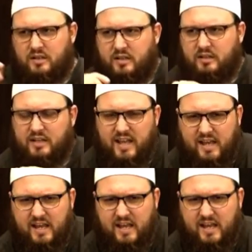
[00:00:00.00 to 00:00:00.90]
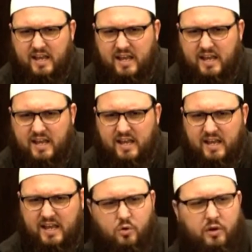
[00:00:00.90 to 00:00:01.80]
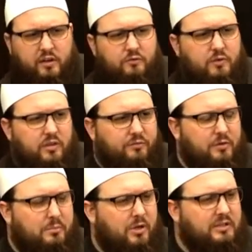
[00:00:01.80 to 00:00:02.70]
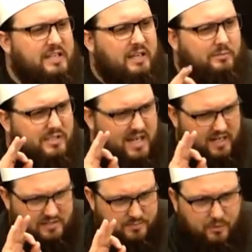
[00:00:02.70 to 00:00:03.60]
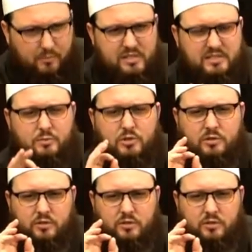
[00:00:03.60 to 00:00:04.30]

in the case of the coin for the football teams, that is permissible,